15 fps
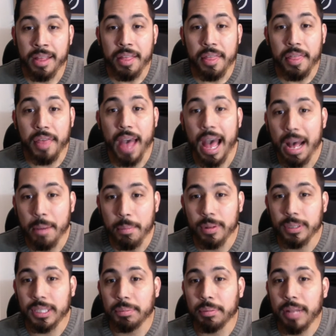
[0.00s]
That
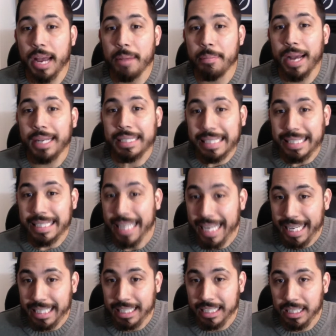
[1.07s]
multiplied by
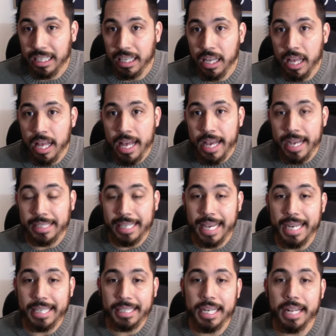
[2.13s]
6 is
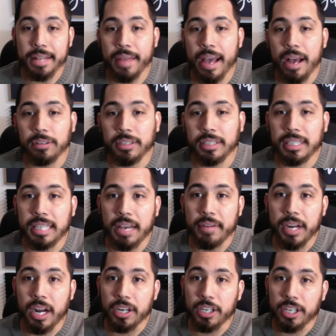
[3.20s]

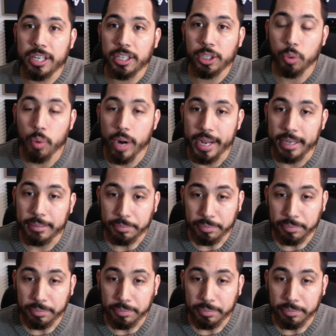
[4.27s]
$18,720.